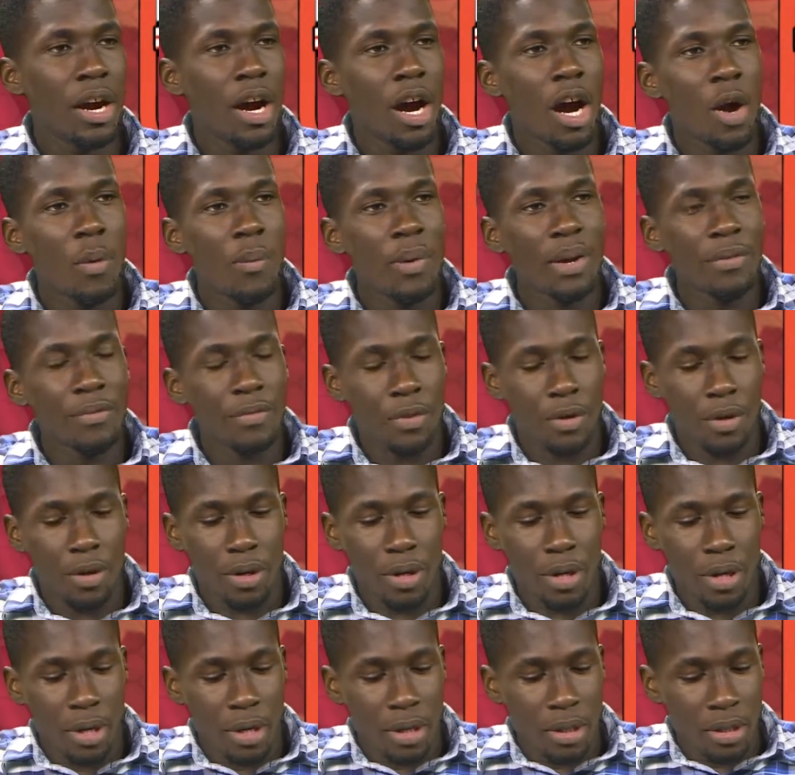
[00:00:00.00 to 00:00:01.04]
However,
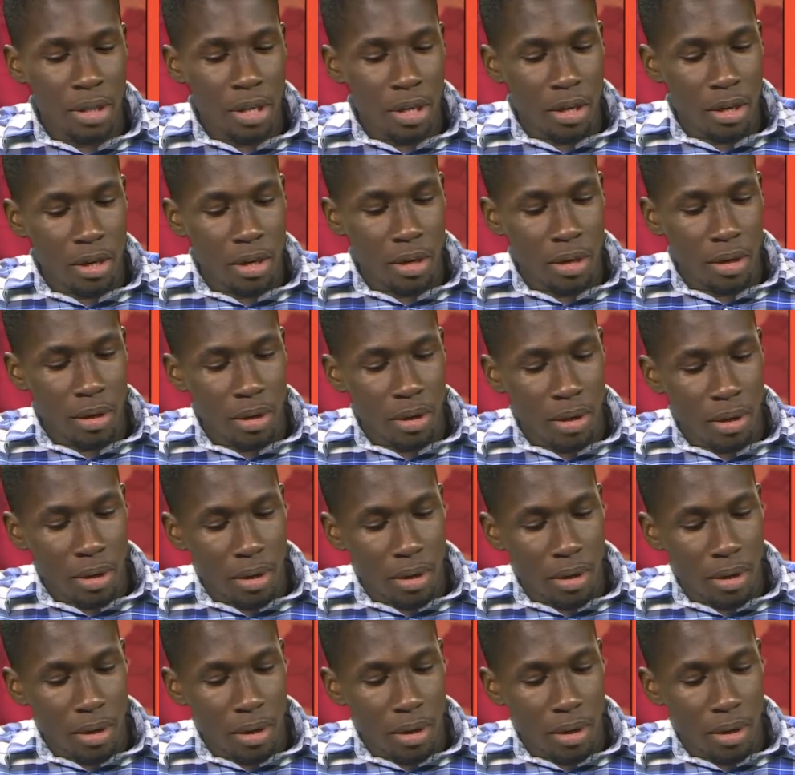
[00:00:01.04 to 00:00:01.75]
the